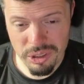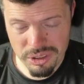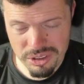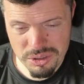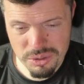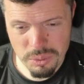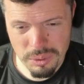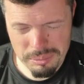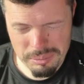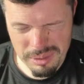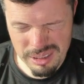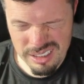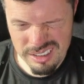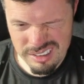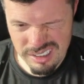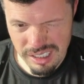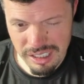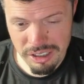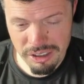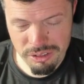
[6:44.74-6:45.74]
Hz, 1
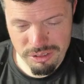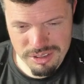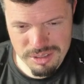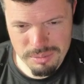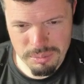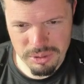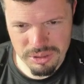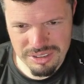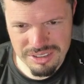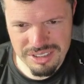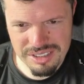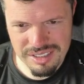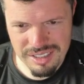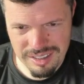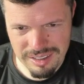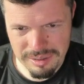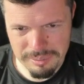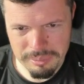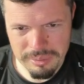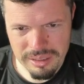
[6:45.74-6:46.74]
millisecond response
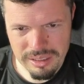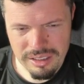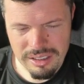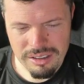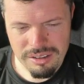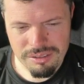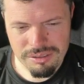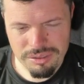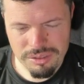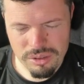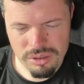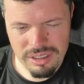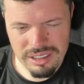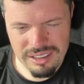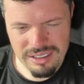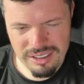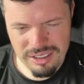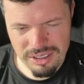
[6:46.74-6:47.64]
time for a